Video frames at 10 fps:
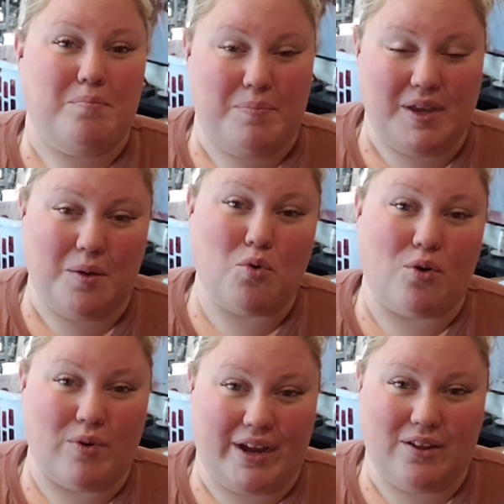being
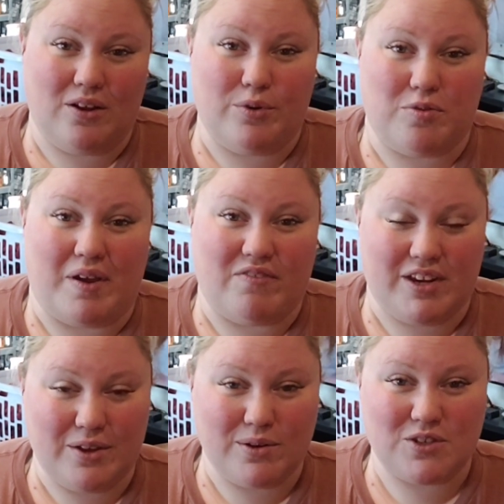more regular with my
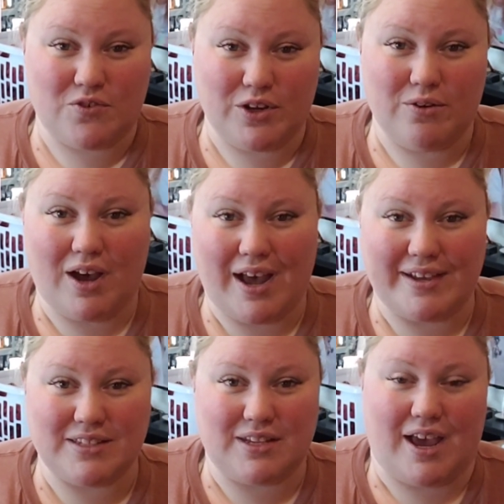videos for you
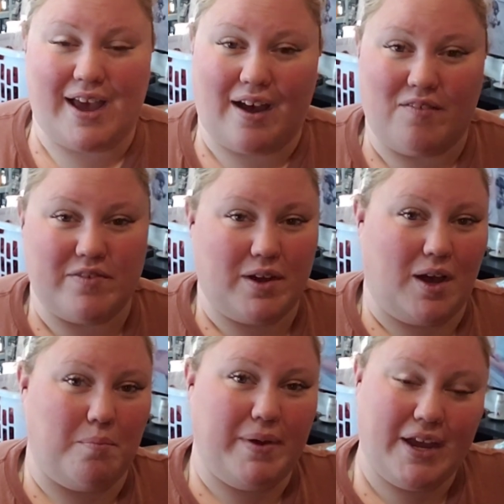guys. I have
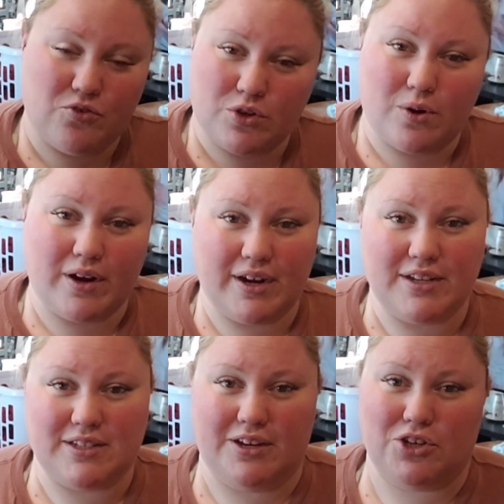pantry
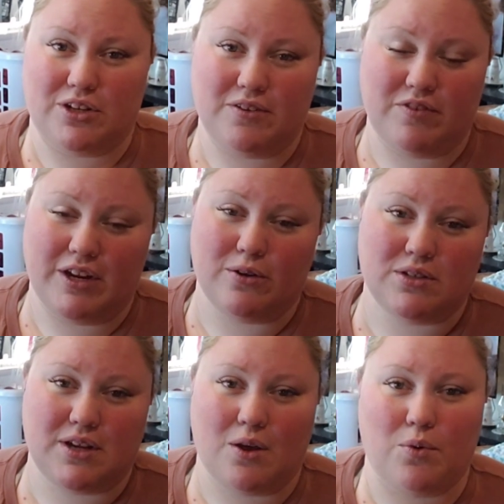organization
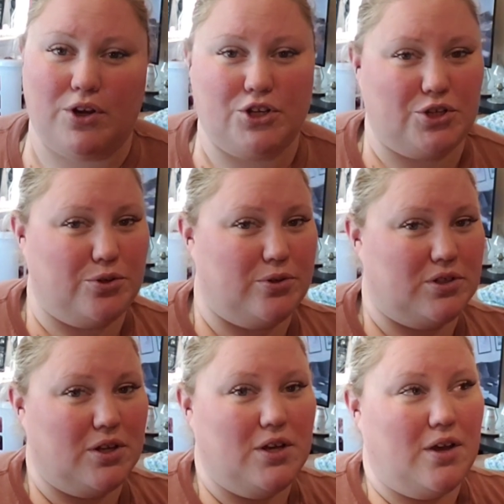videos that I want to
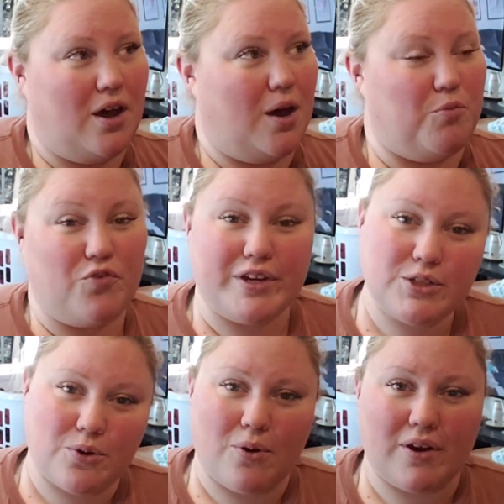shoot,
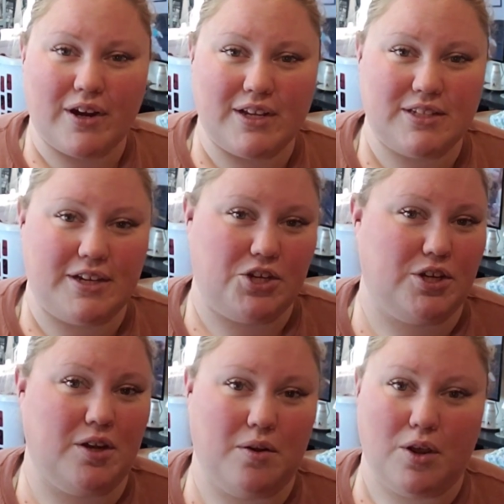freezer
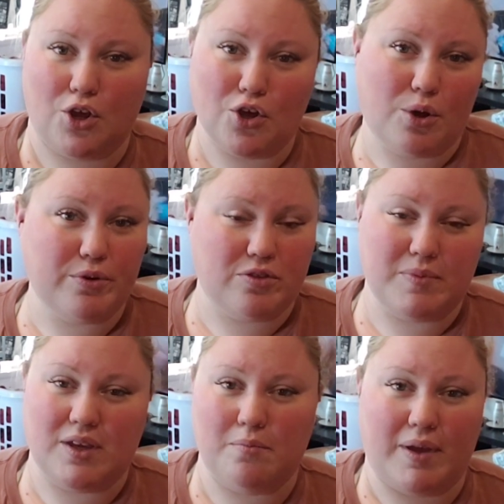organization, cook with
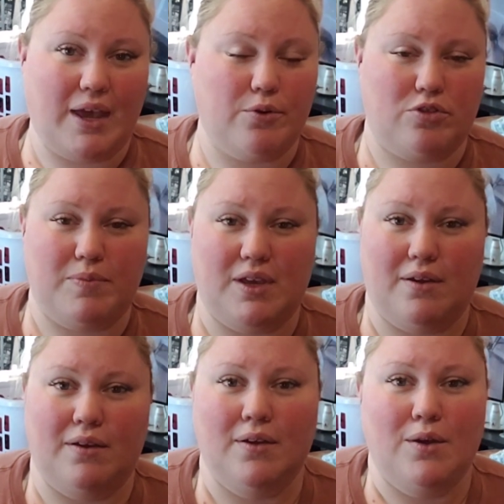me, bake with
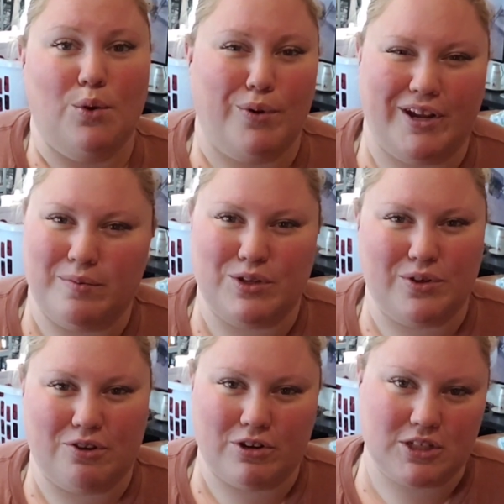me. We're going to be
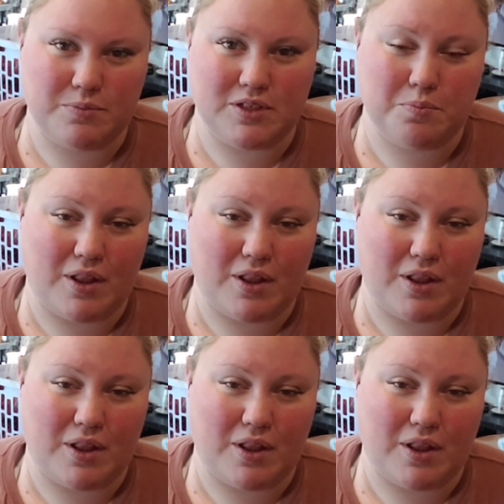doing Christmas